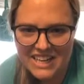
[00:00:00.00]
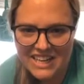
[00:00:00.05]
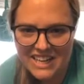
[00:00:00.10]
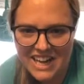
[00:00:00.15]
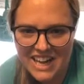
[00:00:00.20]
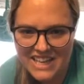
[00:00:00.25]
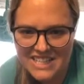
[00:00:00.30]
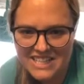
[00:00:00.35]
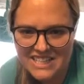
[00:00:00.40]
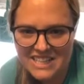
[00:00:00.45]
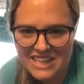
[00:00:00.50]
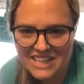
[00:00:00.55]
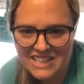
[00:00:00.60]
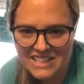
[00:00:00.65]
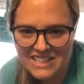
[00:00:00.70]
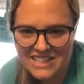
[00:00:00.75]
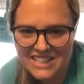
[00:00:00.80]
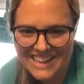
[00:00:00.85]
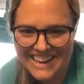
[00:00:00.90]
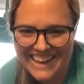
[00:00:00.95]
Yes,
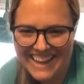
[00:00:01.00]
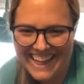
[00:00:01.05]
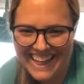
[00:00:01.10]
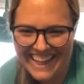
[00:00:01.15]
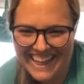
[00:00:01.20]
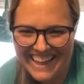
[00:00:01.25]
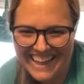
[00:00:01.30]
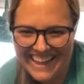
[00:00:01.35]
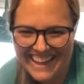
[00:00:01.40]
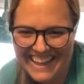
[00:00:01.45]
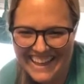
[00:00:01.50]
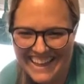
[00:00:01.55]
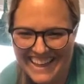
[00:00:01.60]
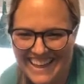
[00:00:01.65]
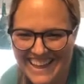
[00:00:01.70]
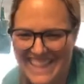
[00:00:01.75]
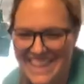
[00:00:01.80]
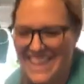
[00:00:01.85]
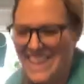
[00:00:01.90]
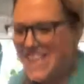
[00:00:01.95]
Kelsey.
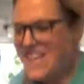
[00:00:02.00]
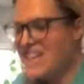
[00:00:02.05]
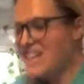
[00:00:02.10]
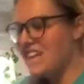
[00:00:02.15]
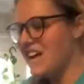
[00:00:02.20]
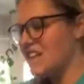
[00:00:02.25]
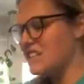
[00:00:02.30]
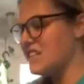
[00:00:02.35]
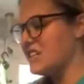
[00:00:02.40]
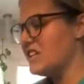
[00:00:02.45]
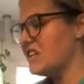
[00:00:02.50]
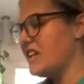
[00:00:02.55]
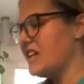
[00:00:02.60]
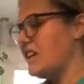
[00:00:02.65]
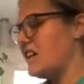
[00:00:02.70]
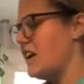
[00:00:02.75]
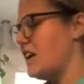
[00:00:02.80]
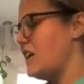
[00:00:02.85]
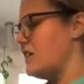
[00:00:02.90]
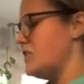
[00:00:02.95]
Yes,
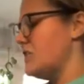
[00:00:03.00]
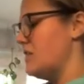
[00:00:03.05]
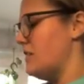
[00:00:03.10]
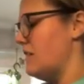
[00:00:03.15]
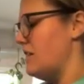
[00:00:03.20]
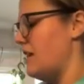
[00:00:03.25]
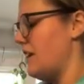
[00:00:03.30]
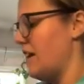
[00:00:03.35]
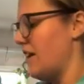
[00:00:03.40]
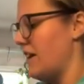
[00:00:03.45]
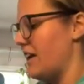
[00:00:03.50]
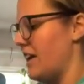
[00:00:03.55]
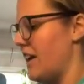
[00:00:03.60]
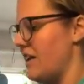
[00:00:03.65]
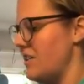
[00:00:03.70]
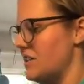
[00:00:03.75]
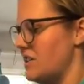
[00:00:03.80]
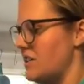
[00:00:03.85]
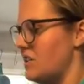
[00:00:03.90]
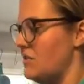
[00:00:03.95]

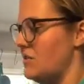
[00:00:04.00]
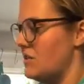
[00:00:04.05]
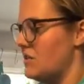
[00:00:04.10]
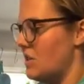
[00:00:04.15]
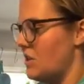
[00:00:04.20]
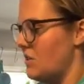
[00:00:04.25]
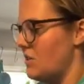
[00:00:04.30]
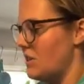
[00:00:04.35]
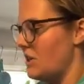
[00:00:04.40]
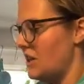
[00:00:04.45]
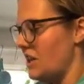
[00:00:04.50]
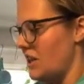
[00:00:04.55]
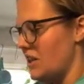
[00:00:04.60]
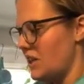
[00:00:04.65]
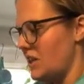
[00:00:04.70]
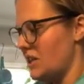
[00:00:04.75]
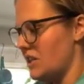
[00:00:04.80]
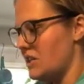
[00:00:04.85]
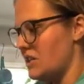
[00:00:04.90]
Kelsey, you totally need